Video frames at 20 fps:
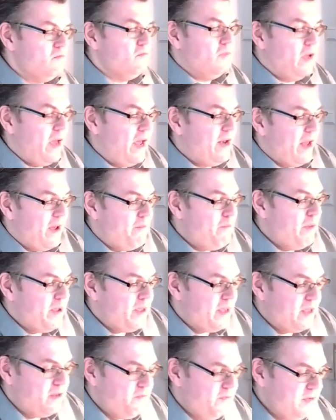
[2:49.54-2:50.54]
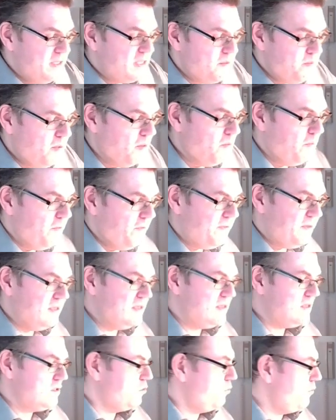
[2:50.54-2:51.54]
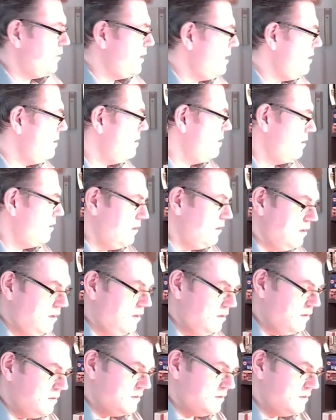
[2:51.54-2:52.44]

and I make it visible with the screen, yeah?